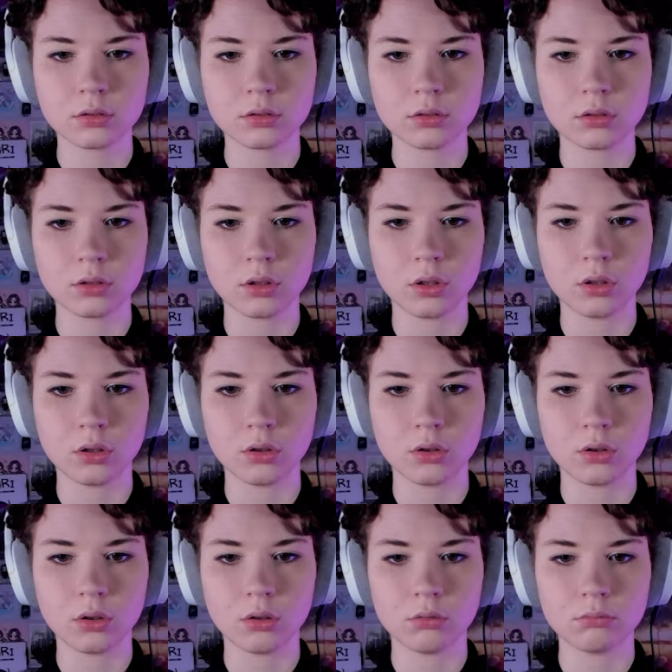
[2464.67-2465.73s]

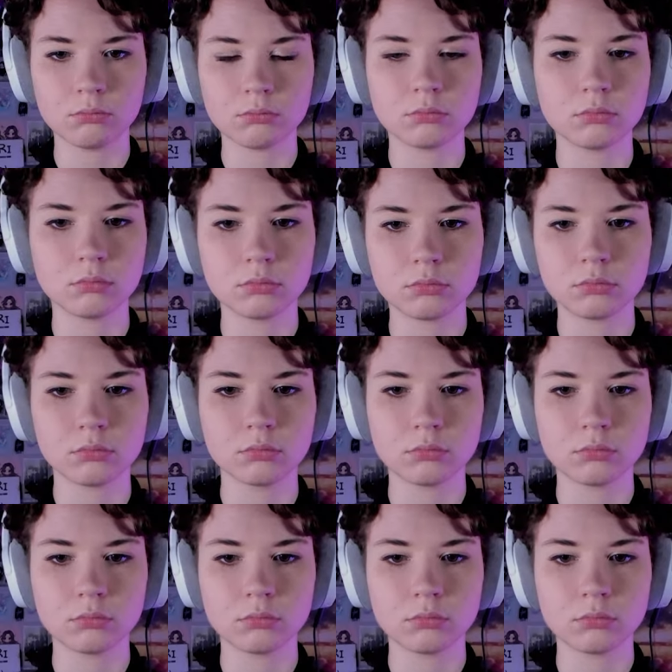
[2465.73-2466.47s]
[no speech]